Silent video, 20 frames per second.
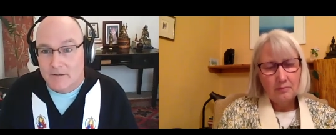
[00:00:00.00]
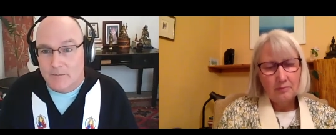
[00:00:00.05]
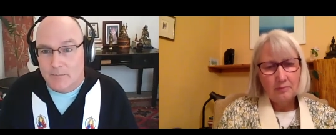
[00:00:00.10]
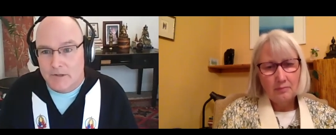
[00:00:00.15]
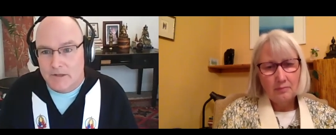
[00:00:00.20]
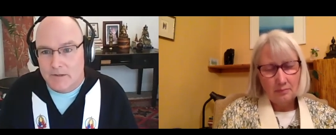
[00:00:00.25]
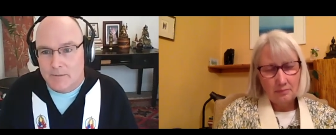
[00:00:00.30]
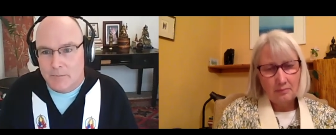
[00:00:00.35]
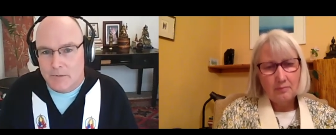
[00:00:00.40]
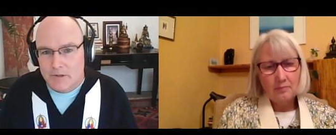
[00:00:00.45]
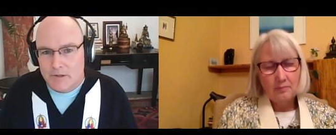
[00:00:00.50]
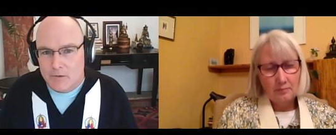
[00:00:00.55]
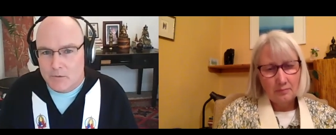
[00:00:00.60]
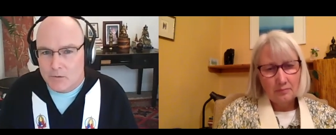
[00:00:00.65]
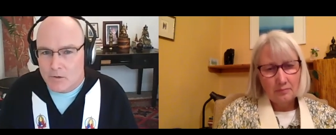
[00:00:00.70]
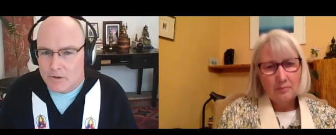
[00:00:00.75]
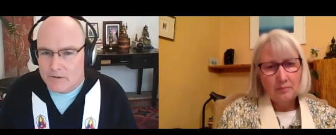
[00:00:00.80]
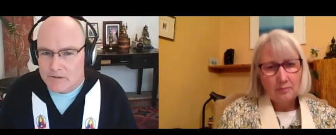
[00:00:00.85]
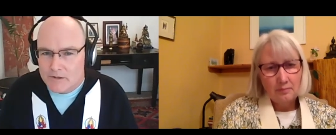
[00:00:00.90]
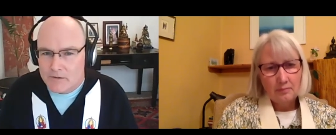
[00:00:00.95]
Speaker 1: But you
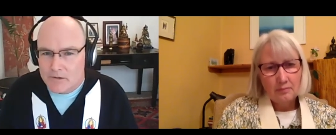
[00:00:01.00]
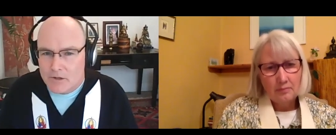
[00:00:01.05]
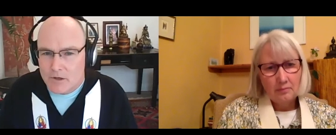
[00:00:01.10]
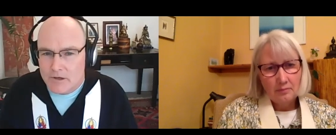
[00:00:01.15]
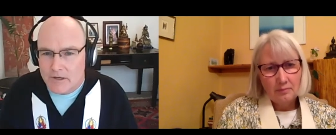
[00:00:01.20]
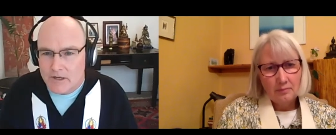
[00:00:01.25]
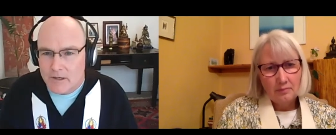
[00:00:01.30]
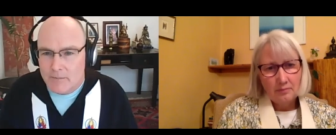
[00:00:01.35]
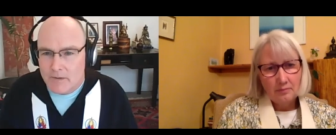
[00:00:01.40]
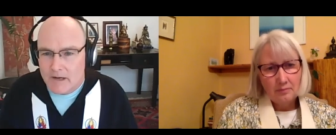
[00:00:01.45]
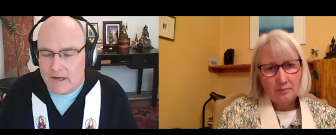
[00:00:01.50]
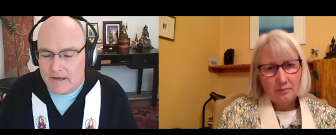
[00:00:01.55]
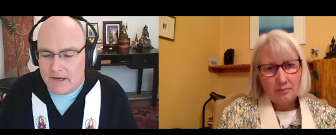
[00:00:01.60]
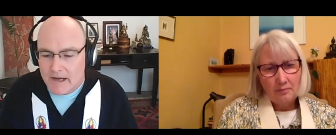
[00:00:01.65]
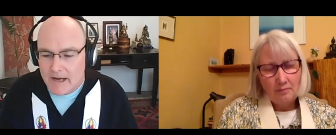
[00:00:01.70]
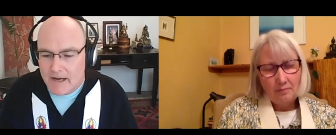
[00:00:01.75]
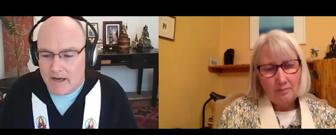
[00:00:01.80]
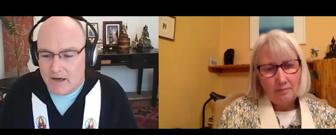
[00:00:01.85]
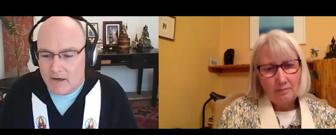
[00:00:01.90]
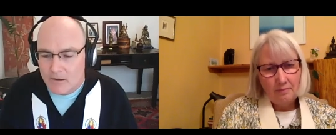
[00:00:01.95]
were also talking about
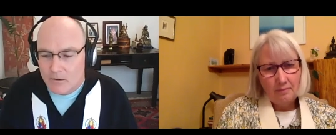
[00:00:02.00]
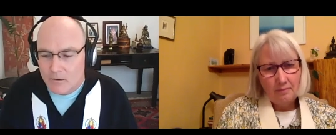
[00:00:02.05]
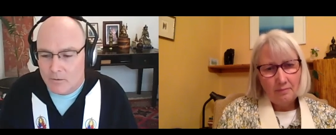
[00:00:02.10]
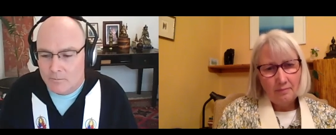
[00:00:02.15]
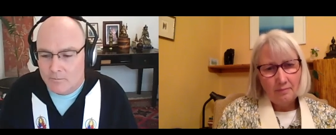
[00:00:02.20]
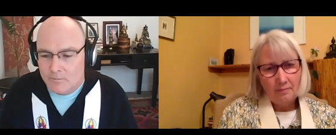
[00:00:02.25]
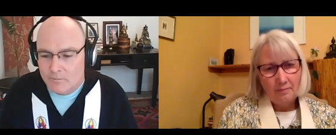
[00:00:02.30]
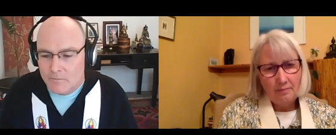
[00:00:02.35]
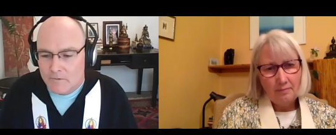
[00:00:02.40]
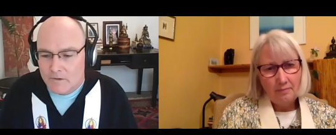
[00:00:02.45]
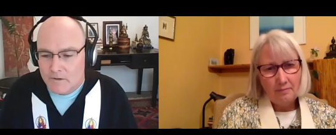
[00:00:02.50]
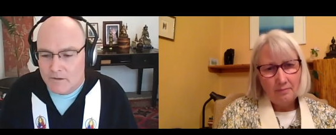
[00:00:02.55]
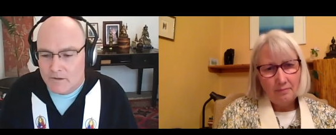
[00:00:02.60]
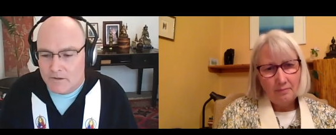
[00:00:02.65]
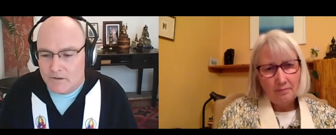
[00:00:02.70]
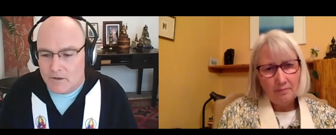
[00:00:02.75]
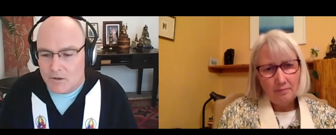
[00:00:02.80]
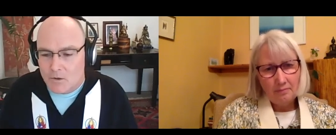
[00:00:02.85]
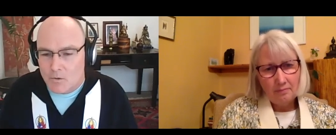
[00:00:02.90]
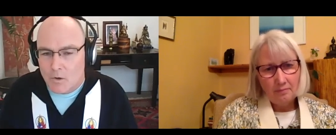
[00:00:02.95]
how
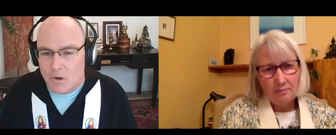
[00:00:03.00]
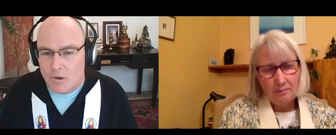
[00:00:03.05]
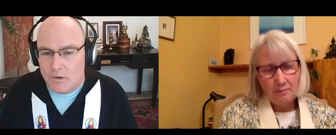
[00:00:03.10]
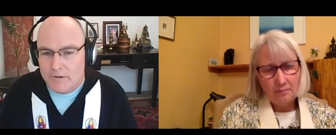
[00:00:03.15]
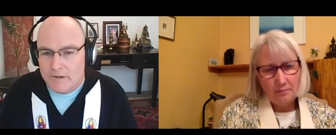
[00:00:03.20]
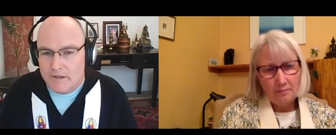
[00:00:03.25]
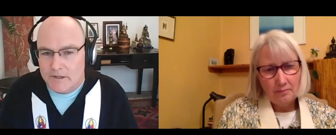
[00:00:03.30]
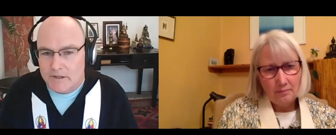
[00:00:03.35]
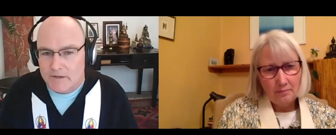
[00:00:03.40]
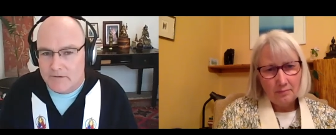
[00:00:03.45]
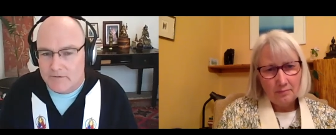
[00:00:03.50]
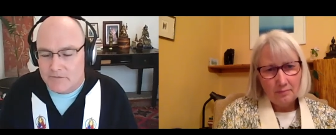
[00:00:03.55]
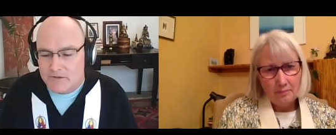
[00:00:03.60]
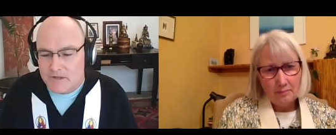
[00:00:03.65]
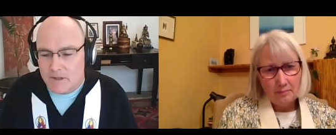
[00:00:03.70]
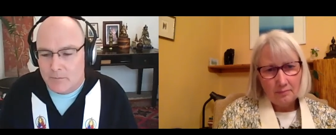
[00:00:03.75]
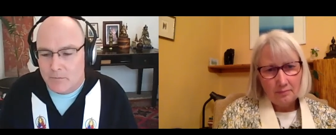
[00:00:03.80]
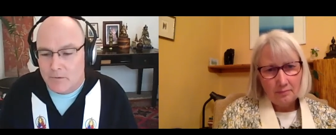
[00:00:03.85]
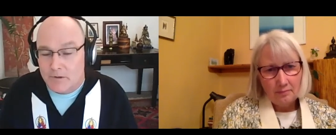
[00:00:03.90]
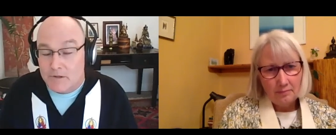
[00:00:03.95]
the quality of
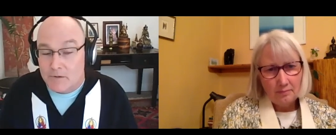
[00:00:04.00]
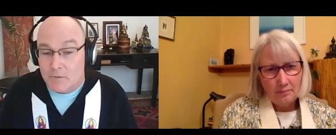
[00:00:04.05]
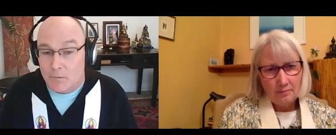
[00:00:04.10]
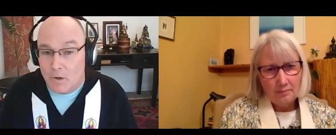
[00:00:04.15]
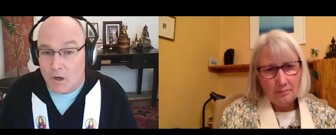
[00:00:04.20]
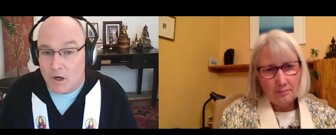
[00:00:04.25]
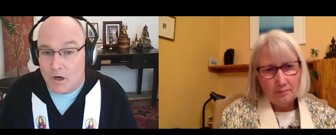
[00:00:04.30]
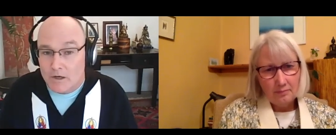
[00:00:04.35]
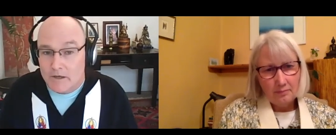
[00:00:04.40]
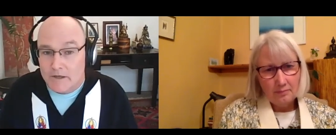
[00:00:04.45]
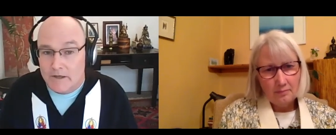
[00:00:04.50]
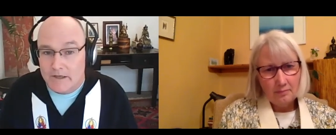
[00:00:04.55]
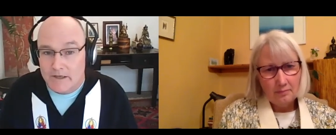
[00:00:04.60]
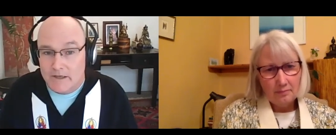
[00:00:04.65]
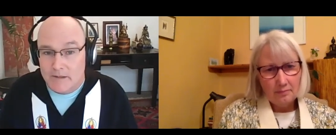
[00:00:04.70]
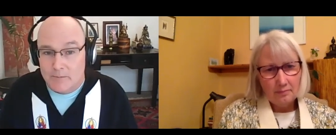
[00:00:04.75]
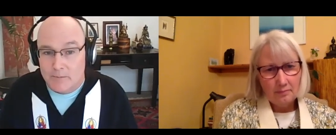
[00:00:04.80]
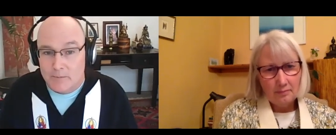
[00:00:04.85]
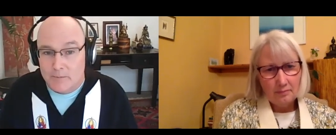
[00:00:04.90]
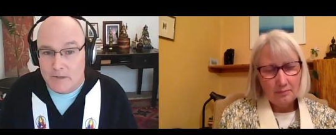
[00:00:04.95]
someone's walk
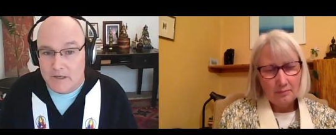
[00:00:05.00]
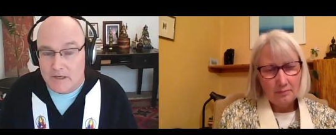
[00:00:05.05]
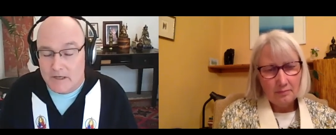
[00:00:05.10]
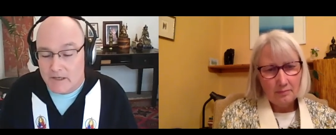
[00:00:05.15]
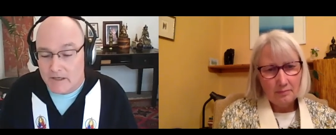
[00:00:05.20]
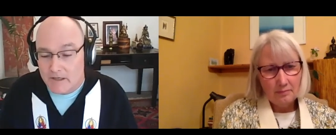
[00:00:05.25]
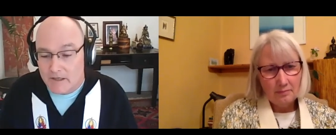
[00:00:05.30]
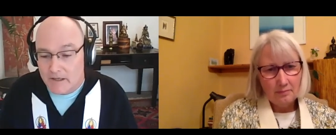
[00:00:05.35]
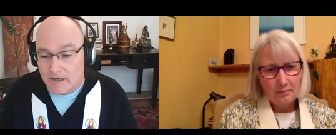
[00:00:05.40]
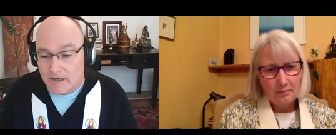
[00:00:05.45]
can be